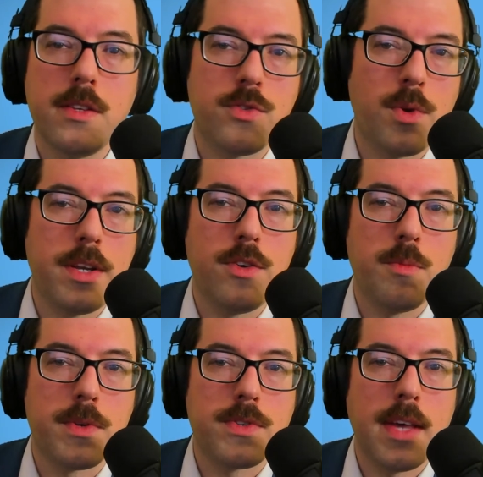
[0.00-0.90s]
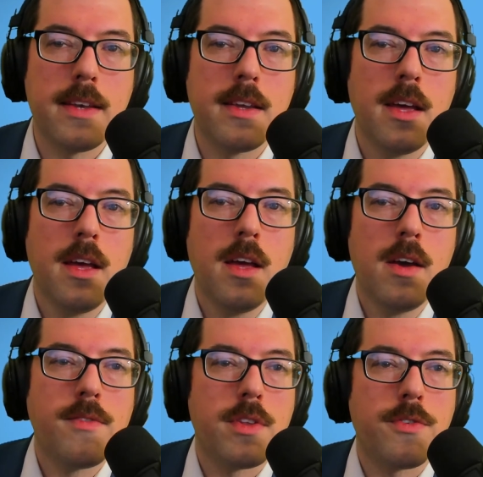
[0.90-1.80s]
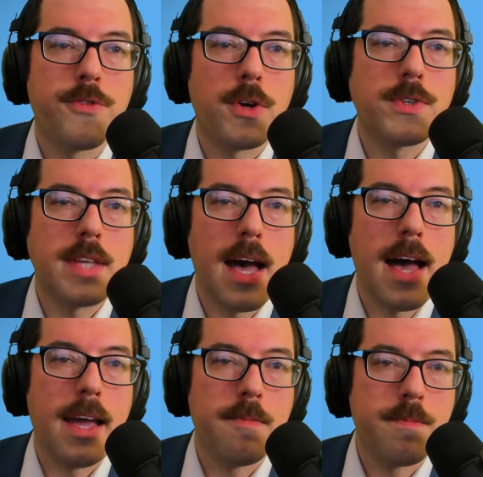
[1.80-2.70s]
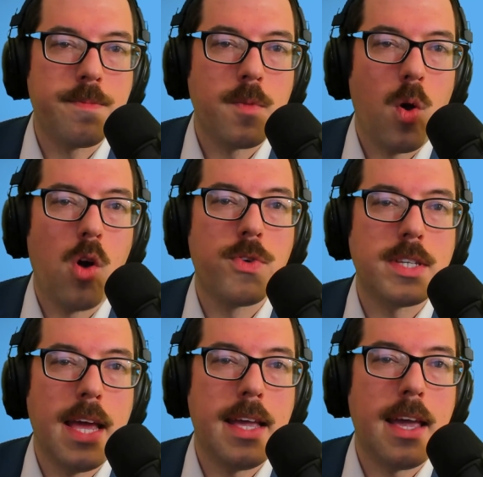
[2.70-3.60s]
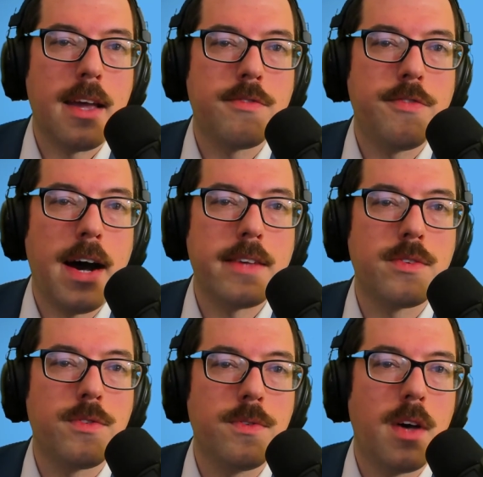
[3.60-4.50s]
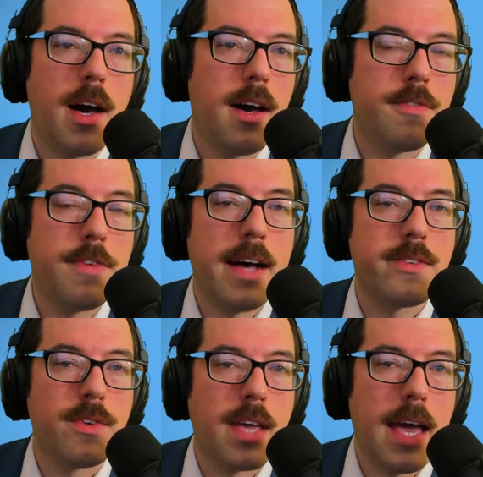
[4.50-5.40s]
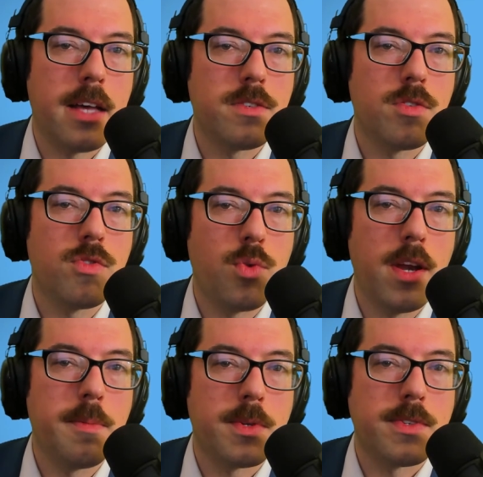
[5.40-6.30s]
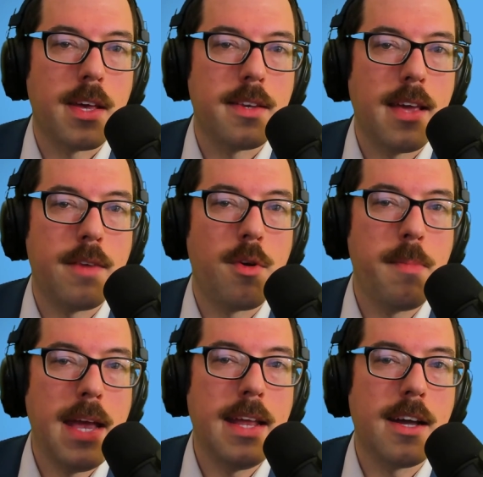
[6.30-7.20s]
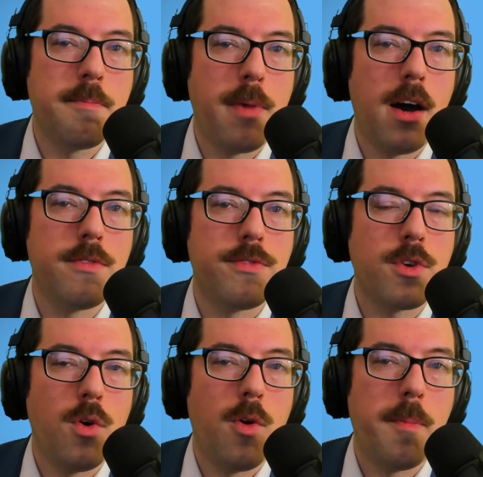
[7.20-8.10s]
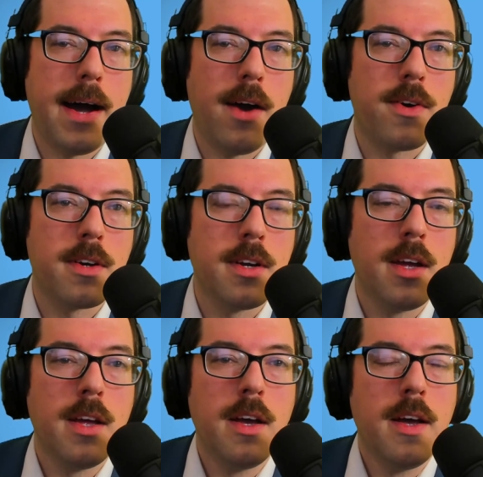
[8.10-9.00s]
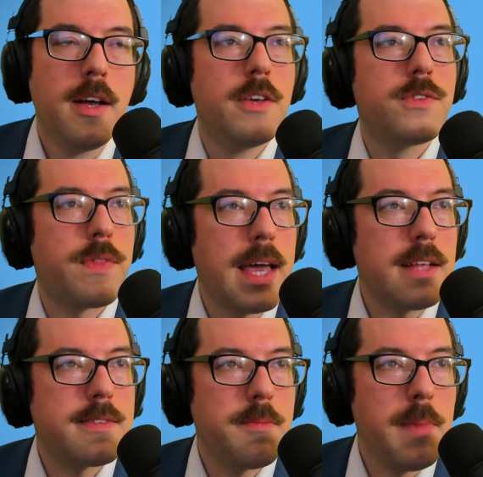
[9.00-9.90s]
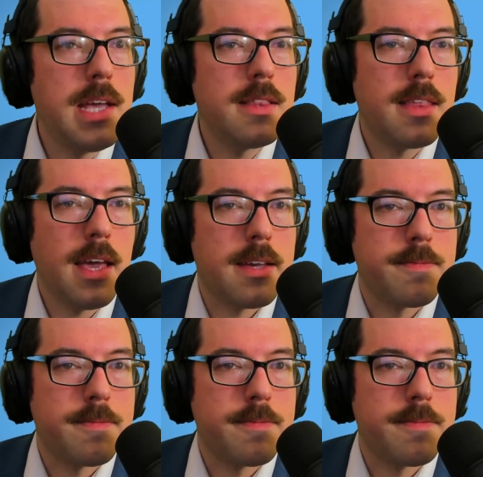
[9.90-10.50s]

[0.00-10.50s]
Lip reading: 22%, for the first time, overtaking fossil gas, 20%, and remaining above coal power. So that's the main thing.